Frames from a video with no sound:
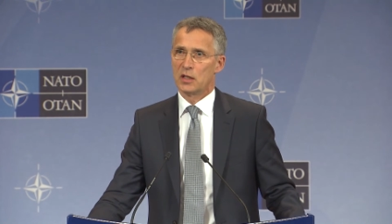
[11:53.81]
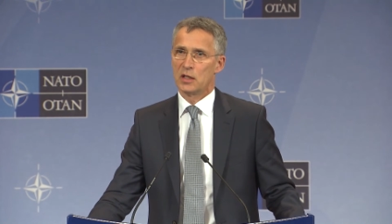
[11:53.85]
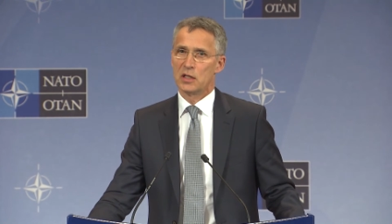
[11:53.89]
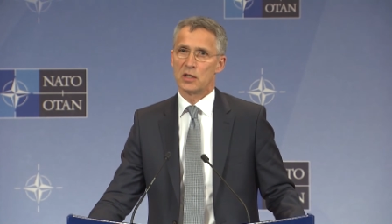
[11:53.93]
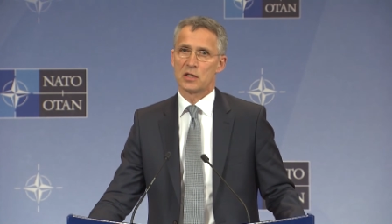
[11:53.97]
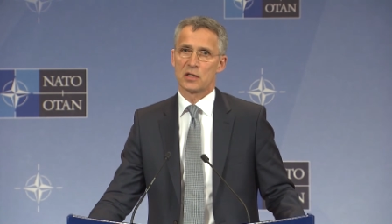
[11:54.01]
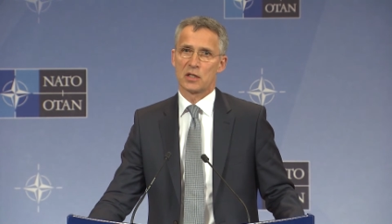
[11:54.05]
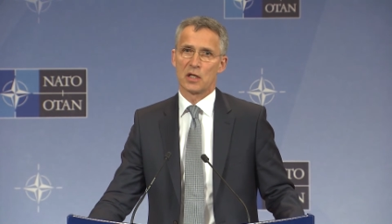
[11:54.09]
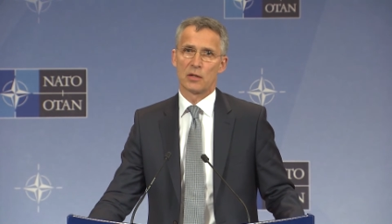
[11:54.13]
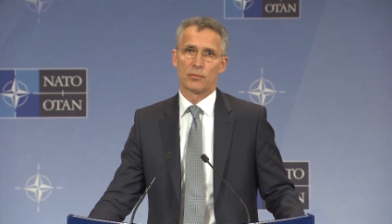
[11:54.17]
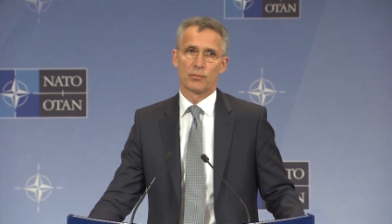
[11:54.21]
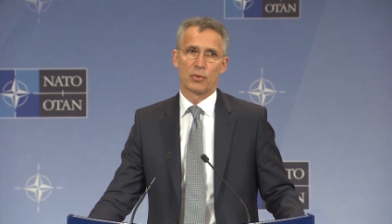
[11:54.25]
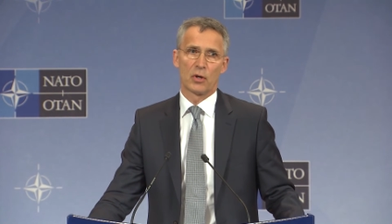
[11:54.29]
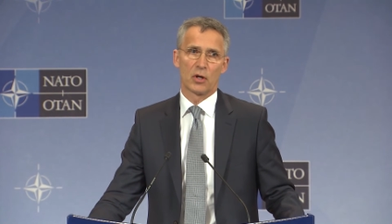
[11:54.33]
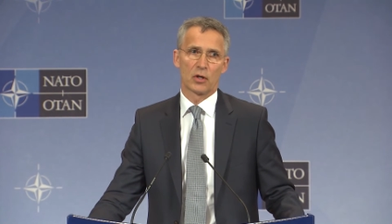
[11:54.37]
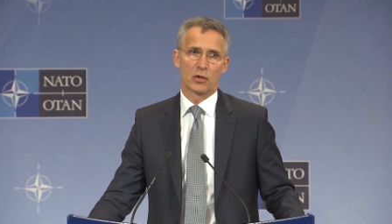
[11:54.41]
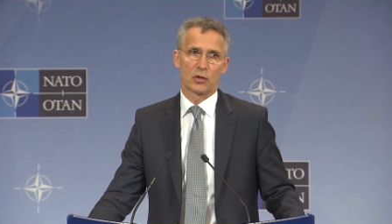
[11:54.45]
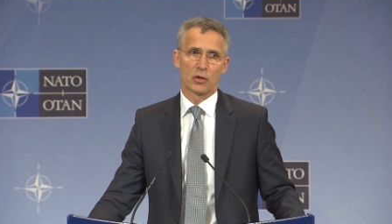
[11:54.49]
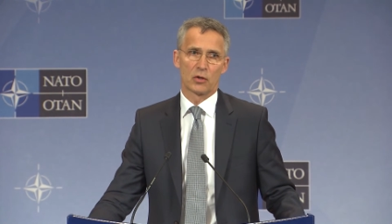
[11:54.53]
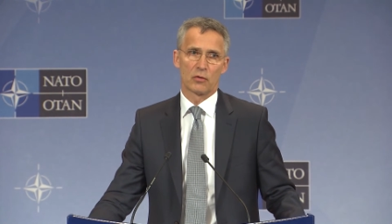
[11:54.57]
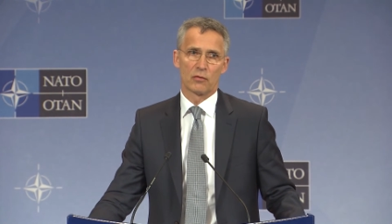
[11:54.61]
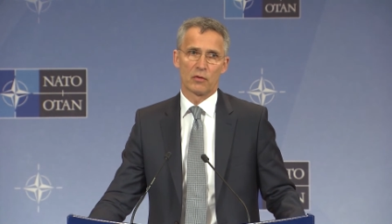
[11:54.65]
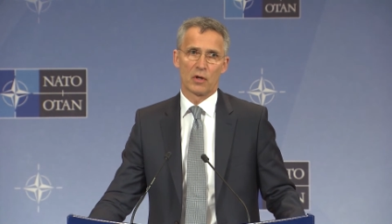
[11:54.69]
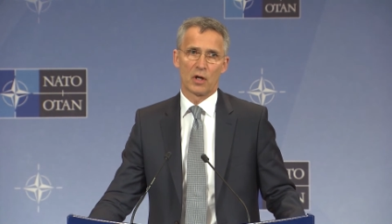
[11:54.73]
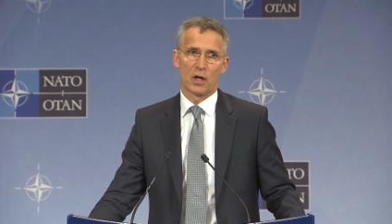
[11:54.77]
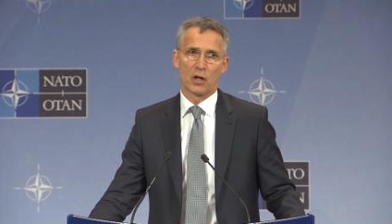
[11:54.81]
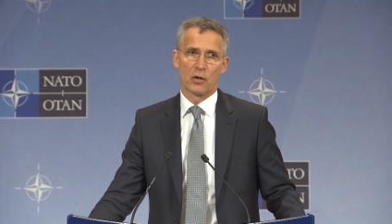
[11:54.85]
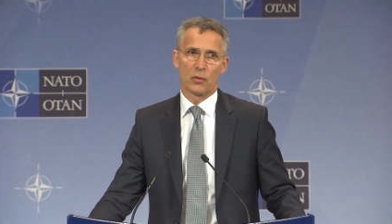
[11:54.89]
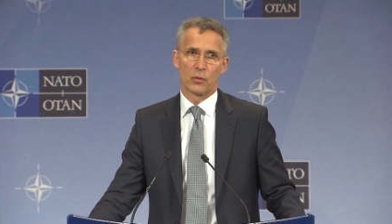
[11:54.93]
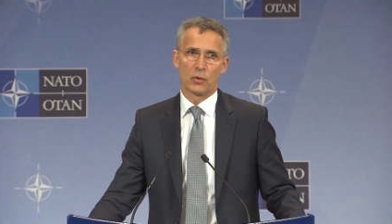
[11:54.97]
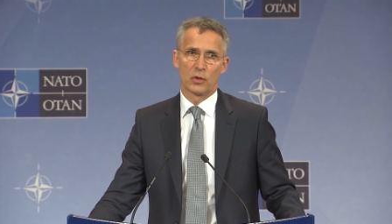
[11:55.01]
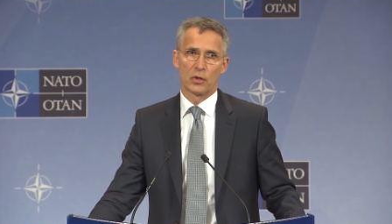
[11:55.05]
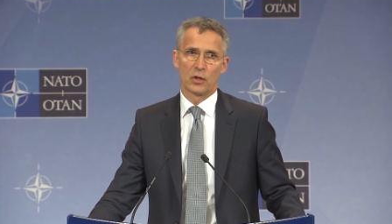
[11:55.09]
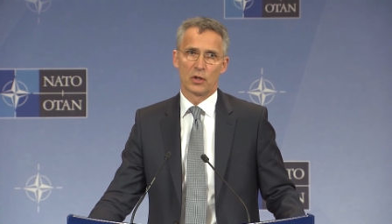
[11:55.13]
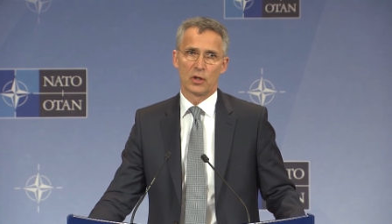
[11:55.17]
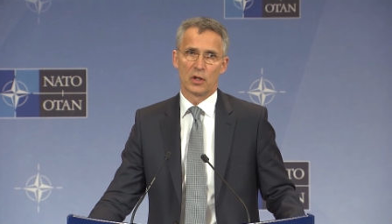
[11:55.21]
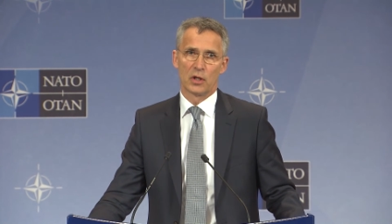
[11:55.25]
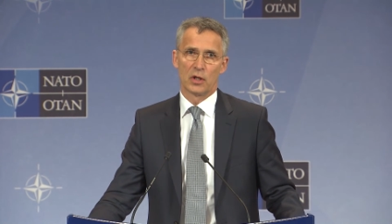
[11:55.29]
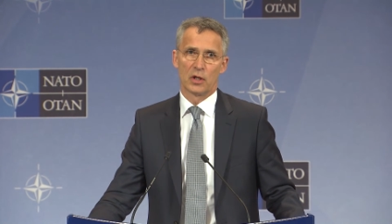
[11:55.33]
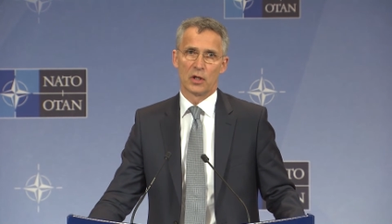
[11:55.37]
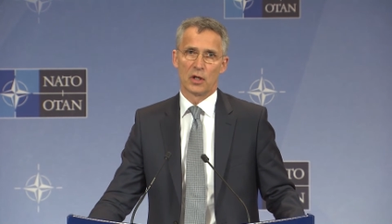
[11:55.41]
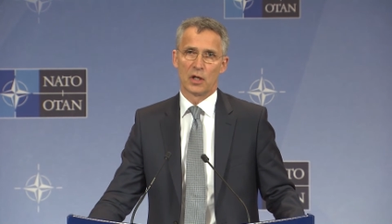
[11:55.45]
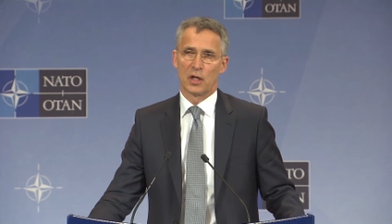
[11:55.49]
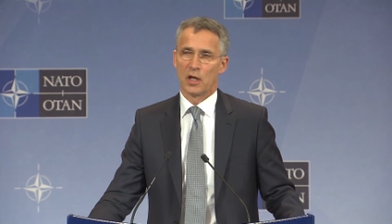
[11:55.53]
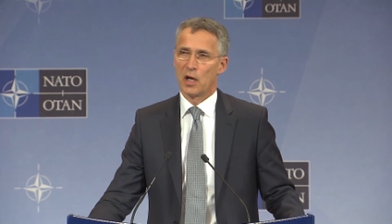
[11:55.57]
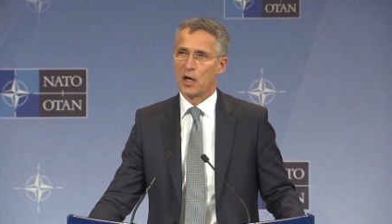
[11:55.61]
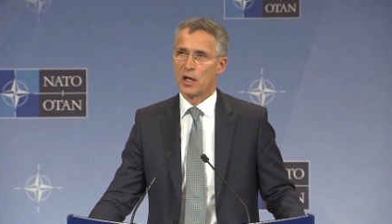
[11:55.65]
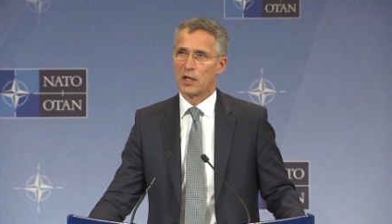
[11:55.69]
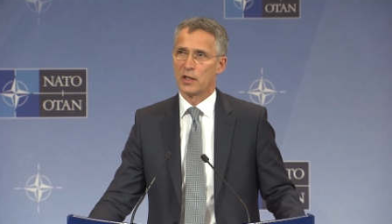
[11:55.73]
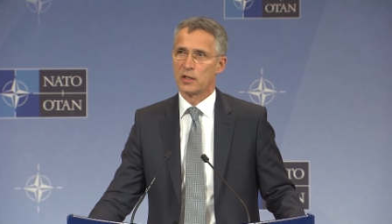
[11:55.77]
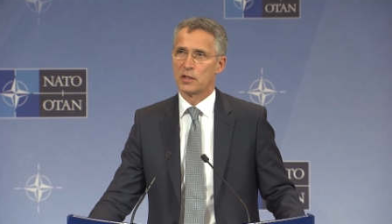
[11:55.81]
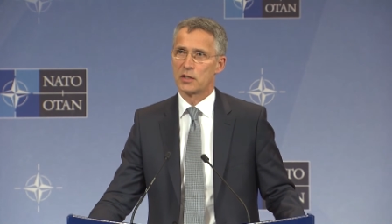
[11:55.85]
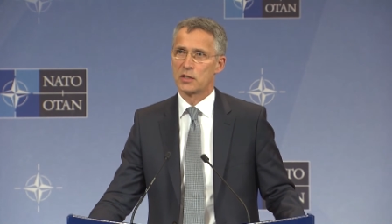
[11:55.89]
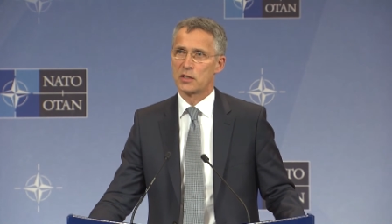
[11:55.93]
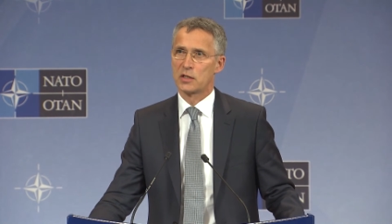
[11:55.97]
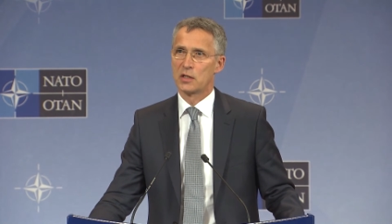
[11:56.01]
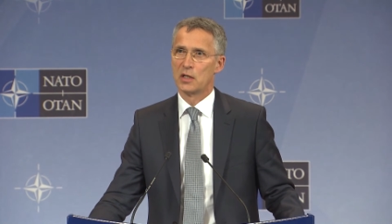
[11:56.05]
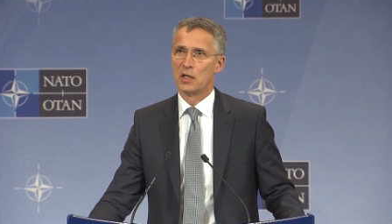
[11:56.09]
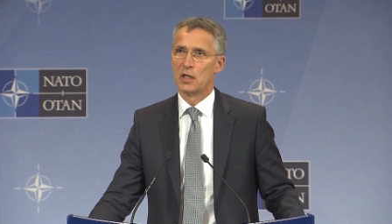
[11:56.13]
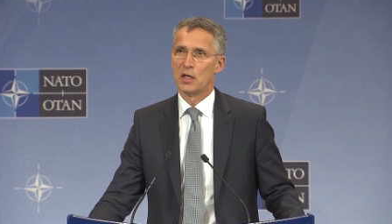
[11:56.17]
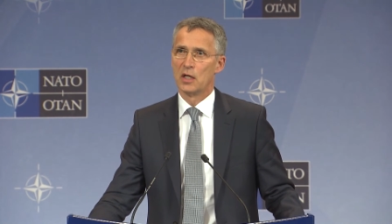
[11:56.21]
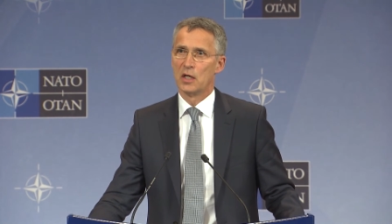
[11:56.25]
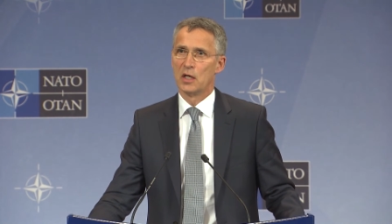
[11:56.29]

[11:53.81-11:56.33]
eastern part of our alliance.